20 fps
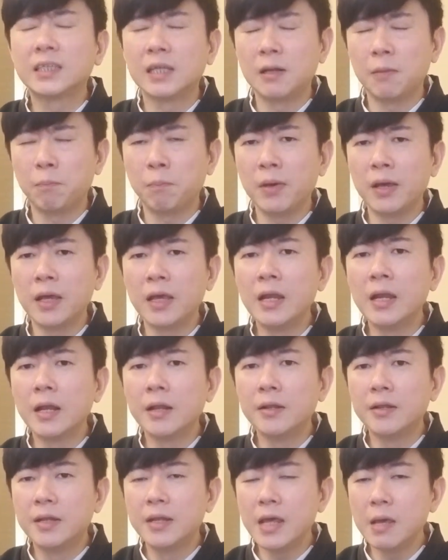sleeping in a
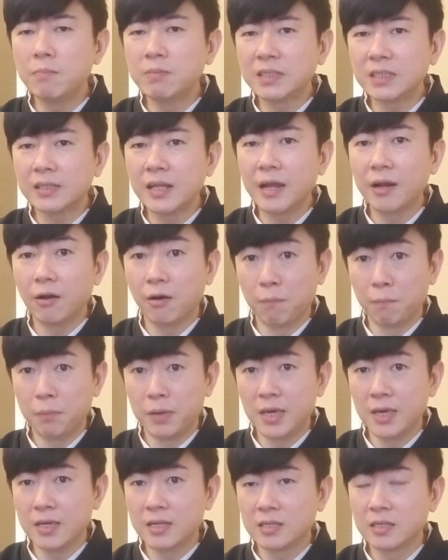deep state of
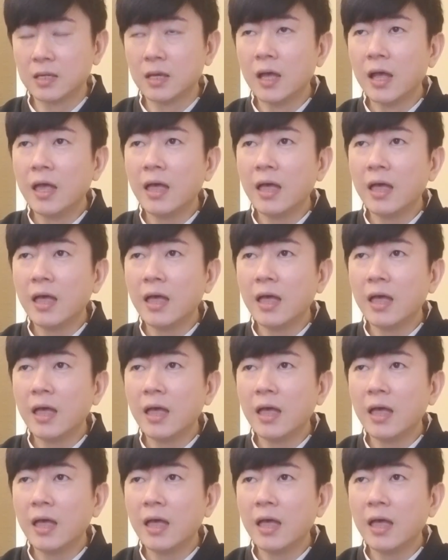peace.